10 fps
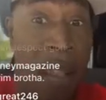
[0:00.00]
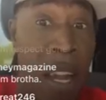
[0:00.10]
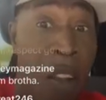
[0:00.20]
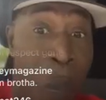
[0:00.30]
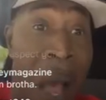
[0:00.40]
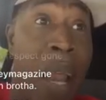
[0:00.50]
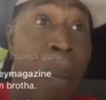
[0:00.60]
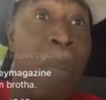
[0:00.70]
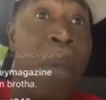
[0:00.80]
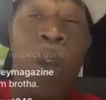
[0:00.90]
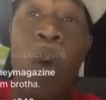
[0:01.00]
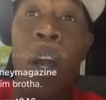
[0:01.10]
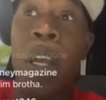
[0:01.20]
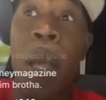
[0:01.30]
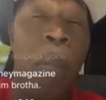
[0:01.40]
and since pandemic, me
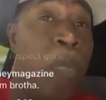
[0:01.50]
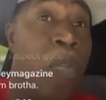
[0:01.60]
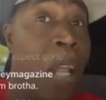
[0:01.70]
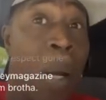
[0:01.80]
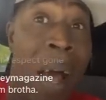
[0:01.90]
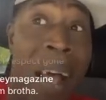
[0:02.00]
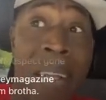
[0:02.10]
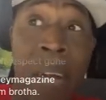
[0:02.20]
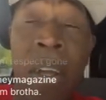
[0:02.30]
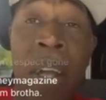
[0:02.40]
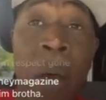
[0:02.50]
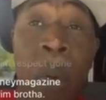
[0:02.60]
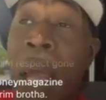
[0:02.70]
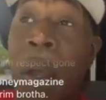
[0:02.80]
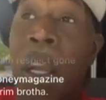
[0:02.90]
know name Silk Boss, you know, where